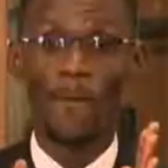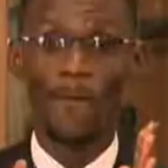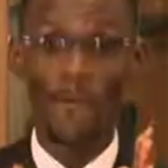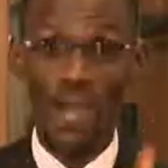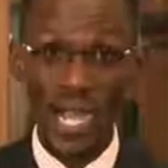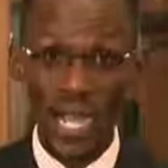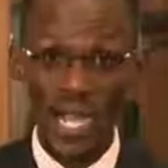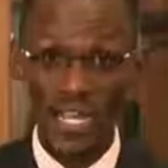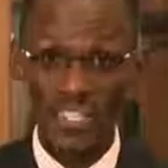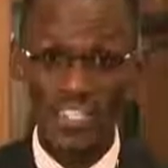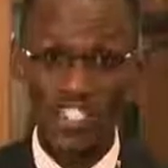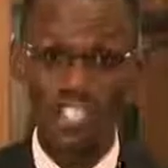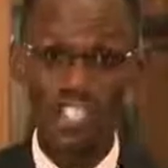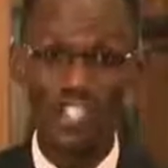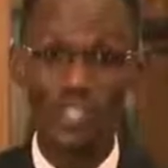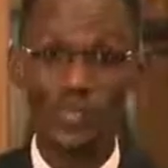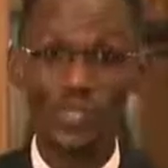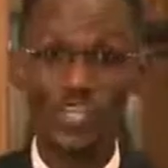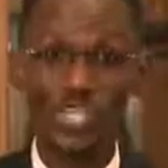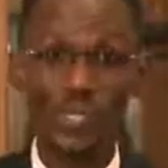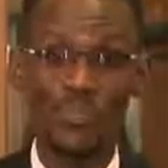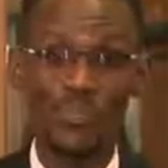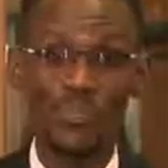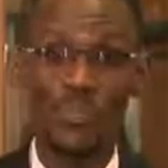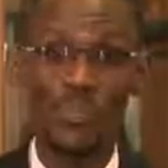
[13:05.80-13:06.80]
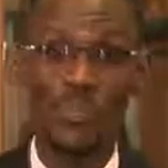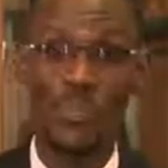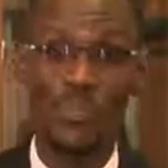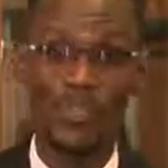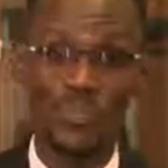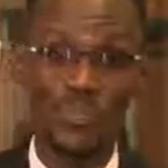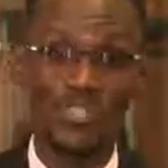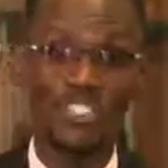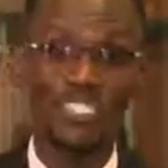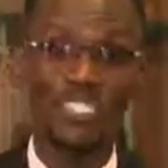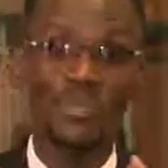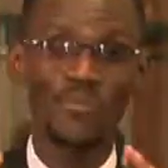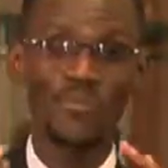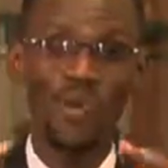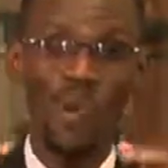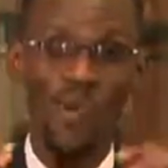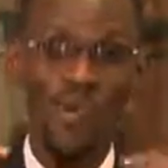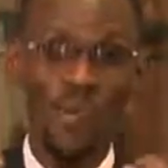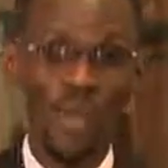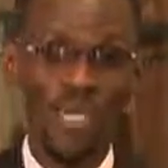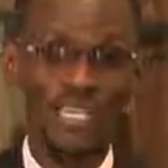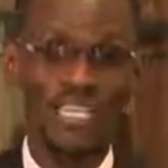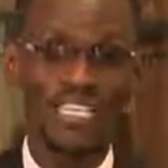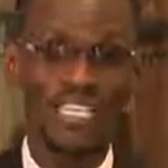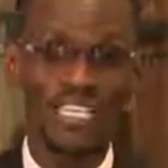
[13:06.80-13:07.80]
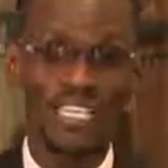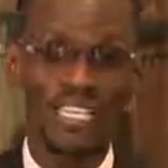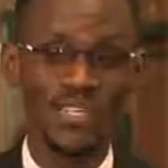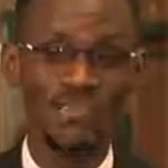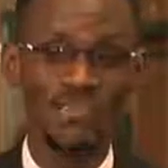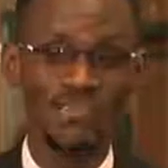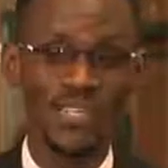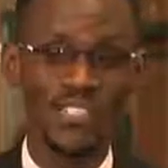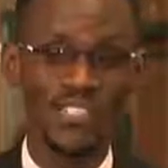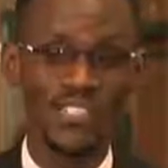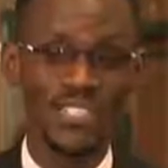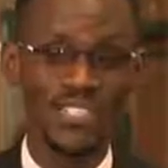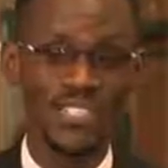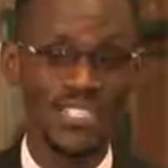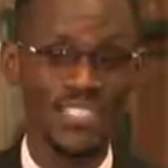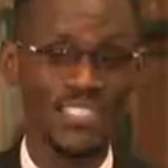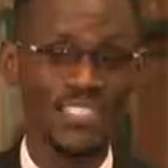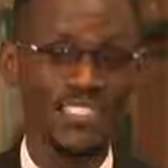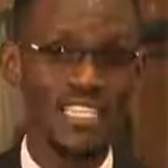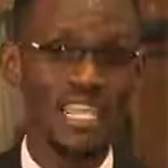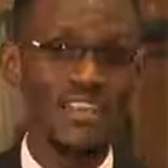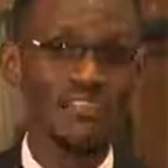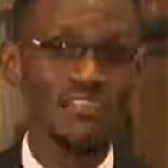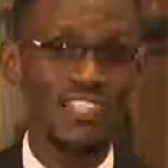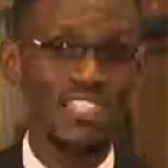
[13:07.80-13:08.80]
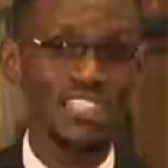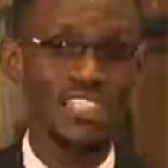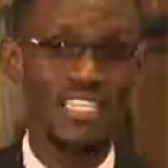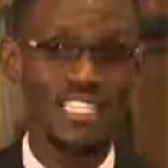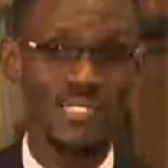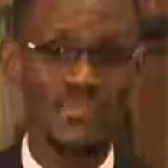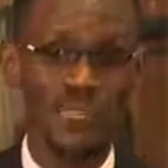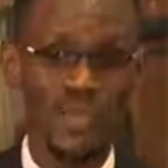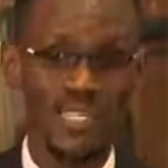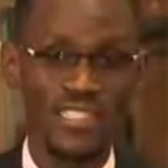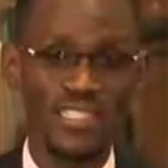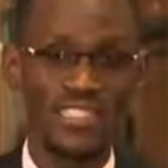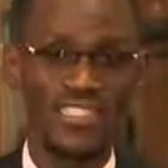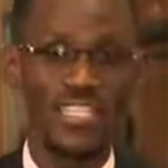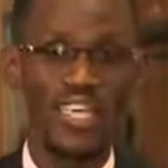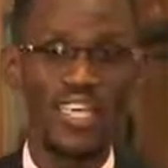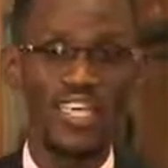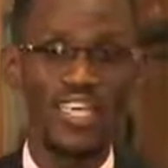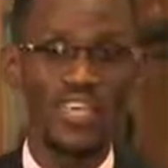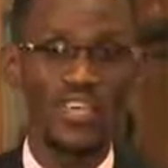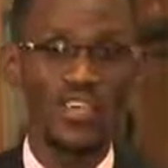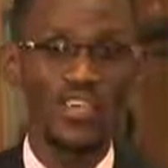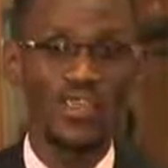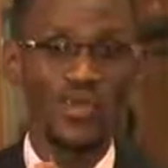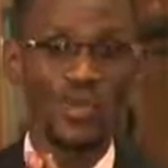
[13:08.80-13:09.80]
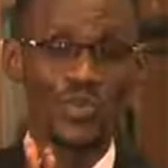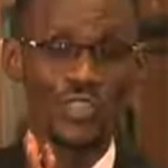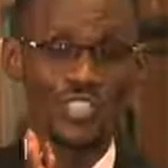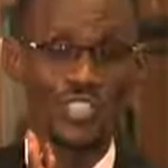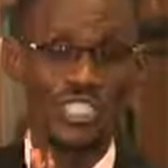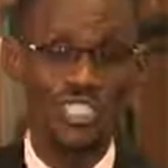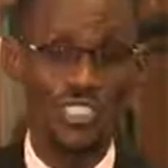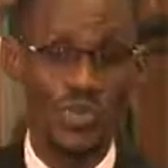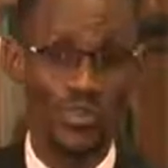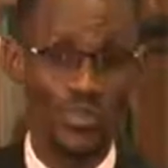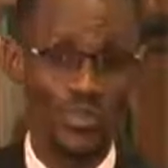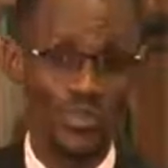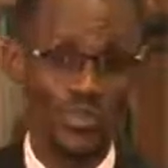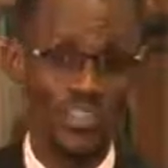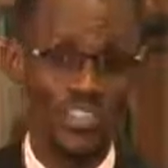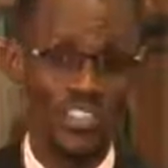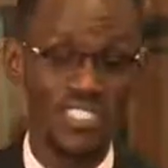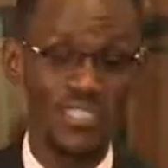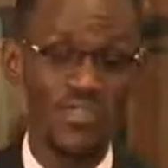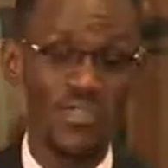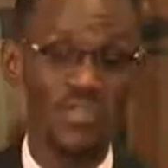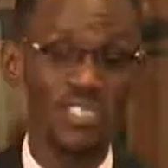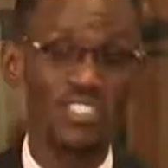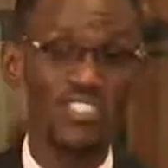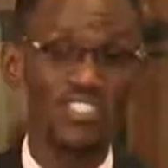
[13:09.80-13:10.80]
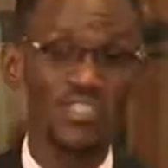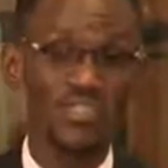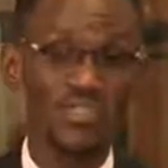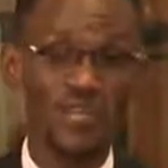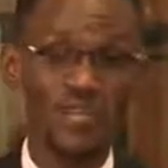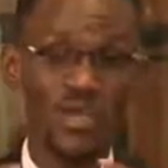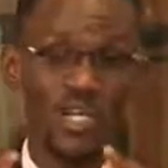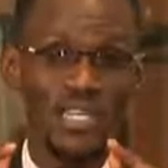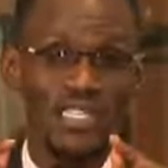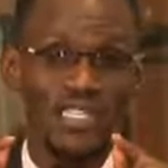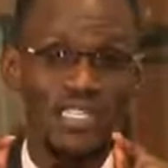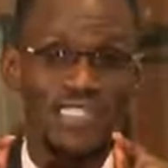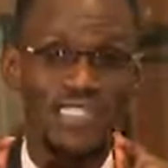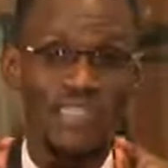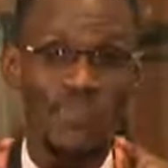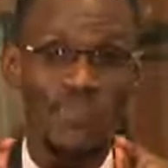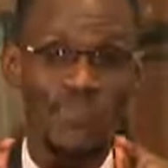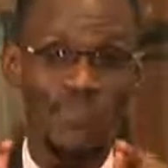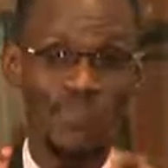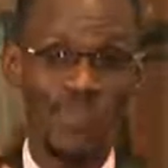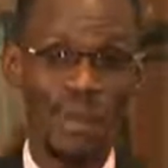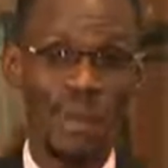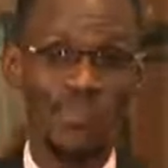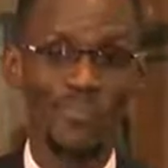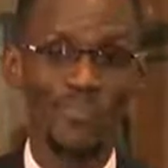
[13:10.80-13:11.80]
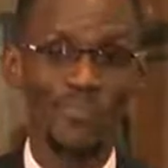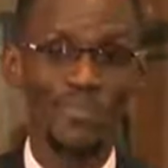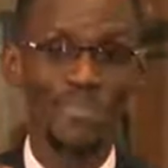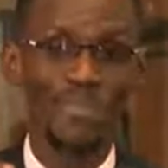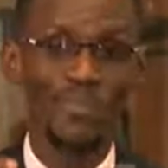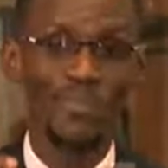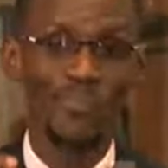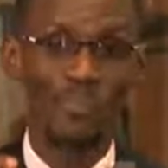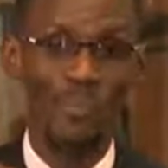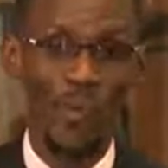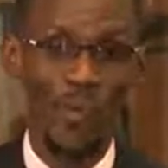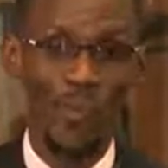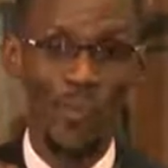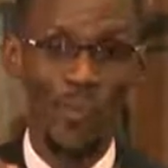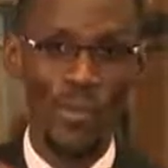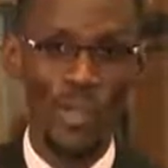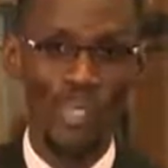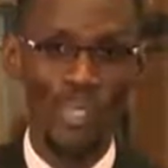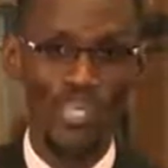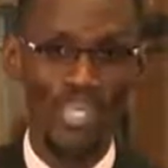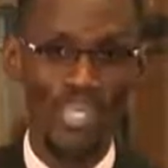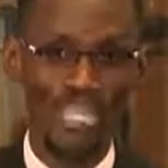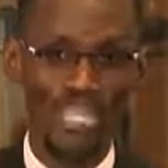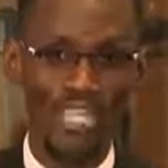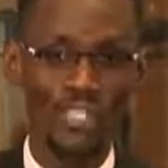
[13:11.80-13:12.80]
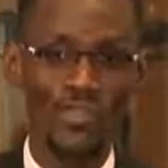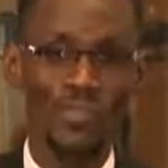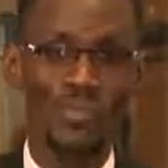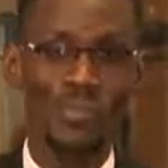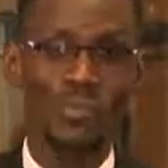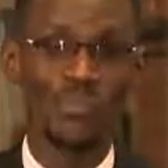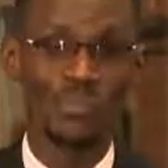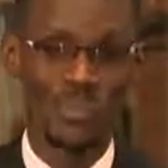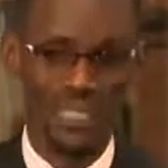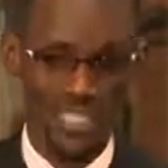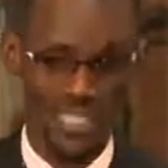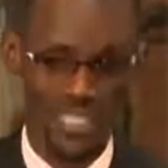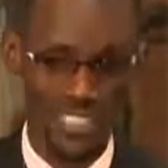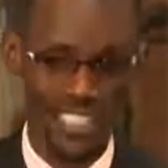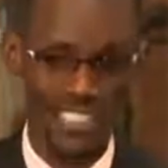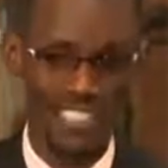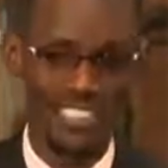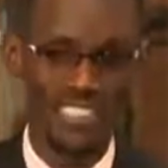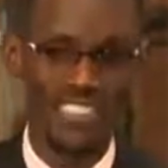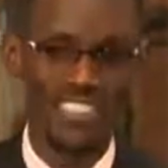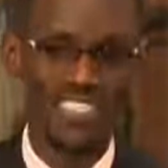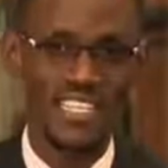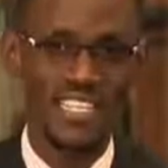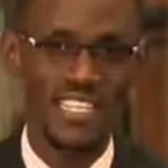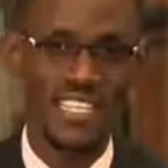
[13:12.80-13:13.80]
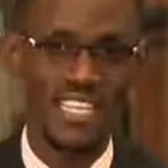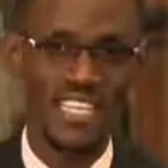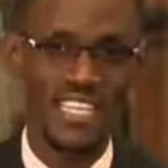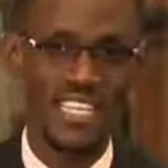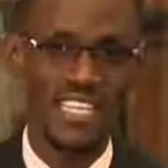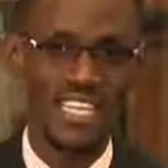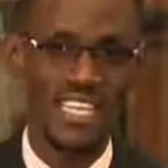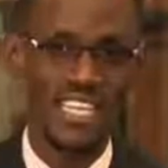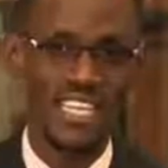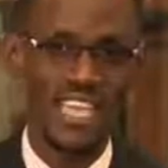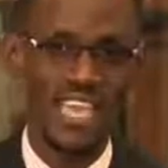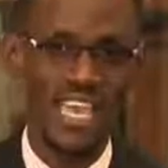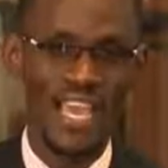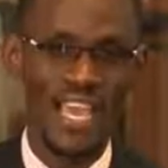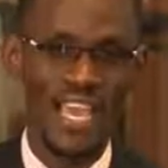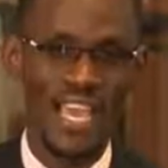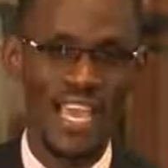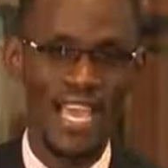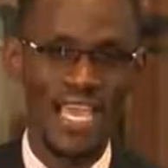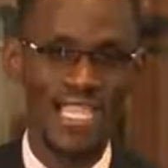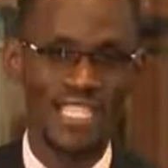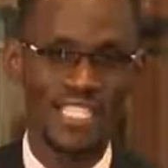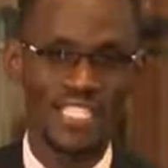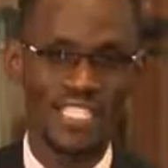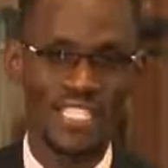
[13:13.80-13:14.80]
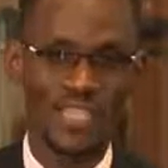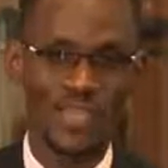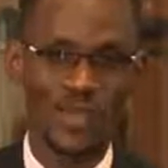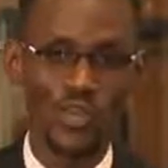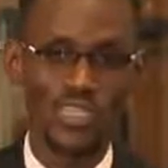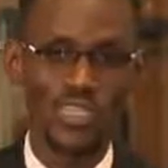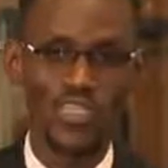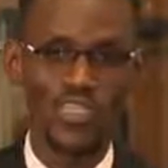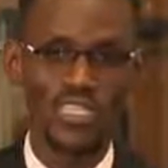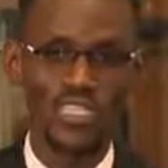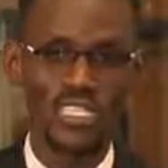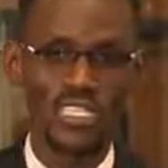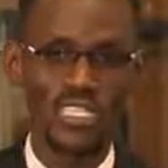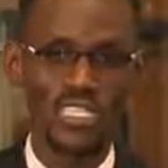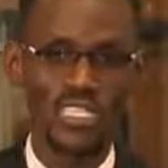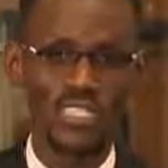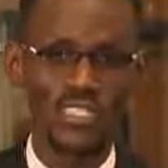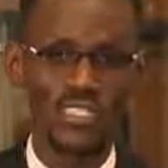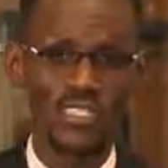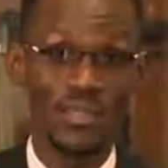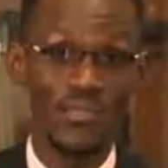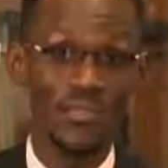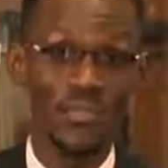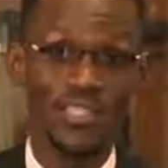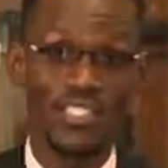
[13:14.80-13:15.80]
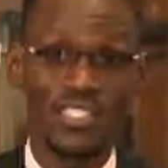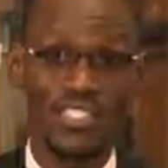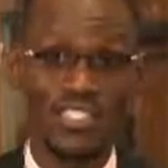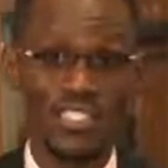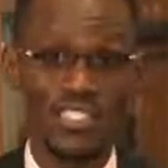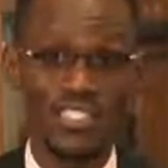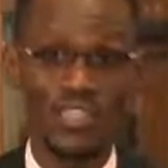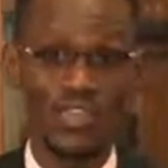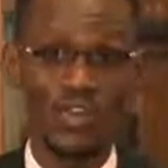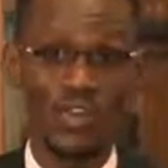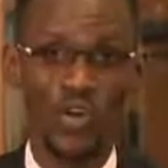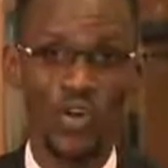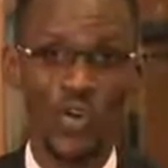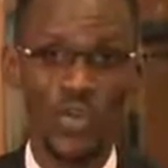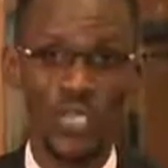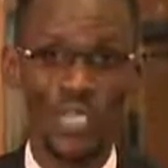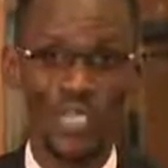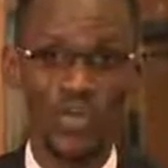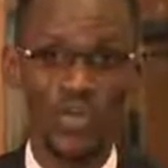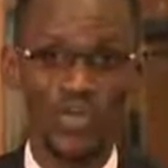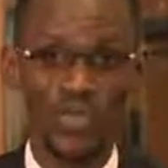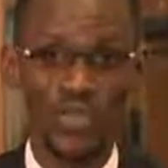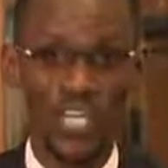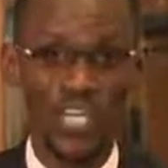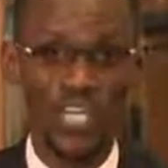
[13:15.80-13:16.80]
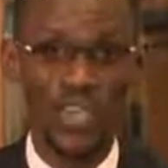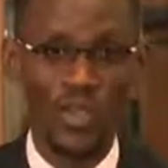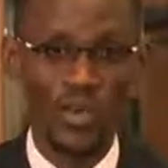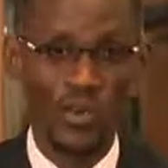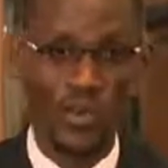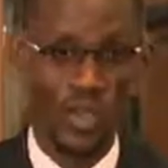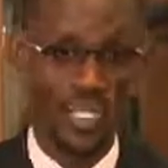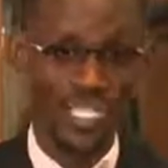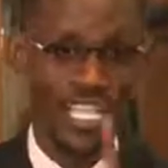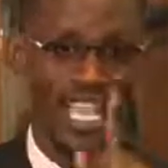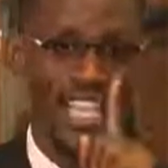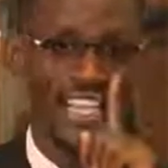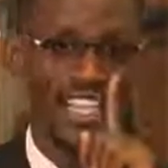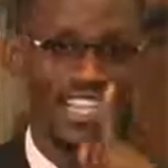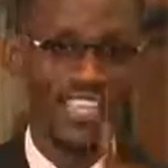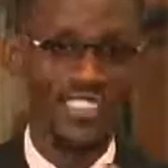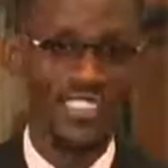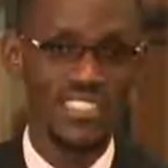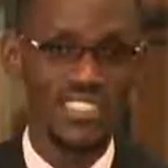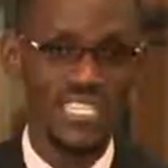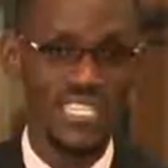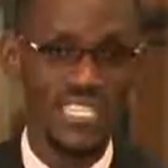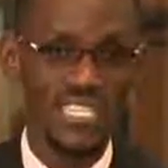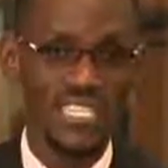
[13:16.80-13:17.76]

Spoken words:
but you keep putting more money in that business. Let's say after 6 months, you're not seeing the profits, but you are still pumping more money into the business. And all you say is the business is growing. What I can say